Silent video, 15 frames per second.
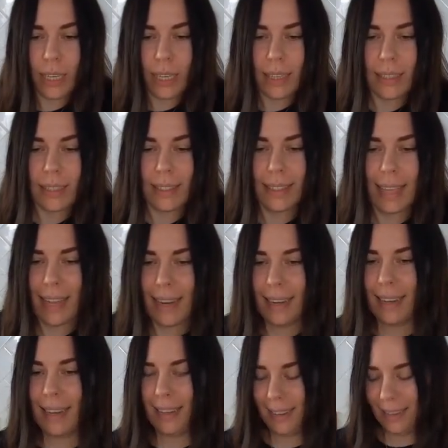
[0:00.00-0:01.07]

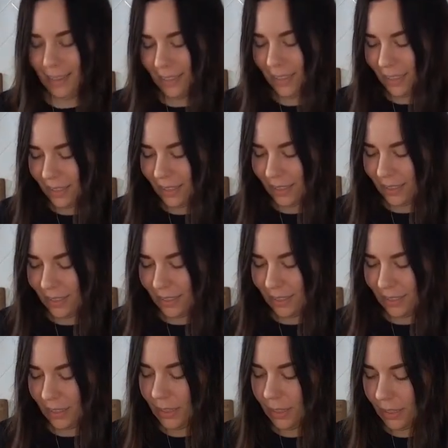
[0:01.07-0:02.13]
Insanity.
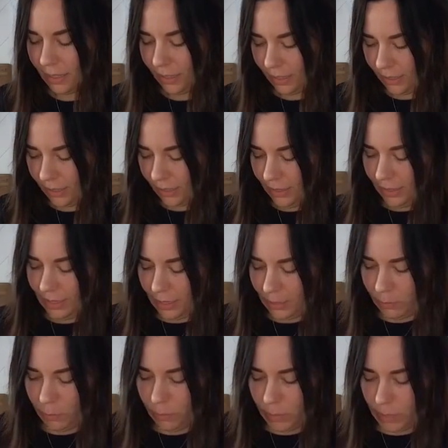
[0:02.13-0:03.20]
Thanks
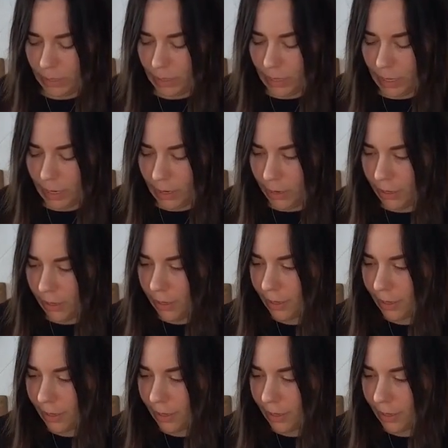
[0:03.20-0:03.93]
for being here, and